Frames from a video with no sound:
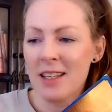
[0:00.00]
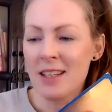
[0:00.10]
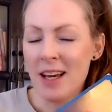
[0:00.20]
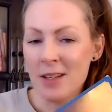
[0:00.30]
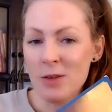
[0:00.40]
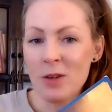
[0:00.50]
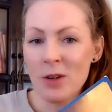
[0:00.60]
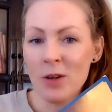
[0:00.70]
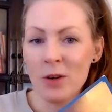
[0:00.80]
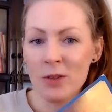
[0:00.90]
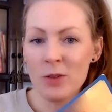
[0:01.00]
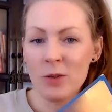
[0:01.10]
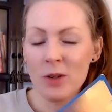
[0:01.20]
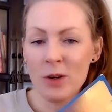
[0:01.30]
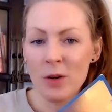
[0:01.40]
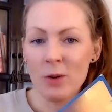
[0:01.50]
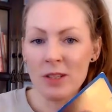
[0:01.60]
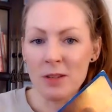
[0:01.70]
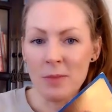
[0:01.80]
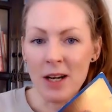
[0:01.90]
yeah, you don't know
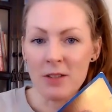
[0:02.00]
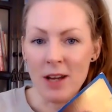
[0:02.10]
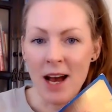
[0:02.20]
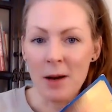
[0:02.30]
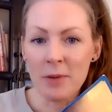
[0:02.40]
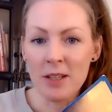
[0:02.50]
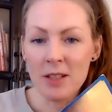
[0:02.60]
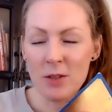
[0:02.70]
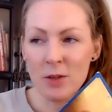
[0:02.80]
what's about to happen.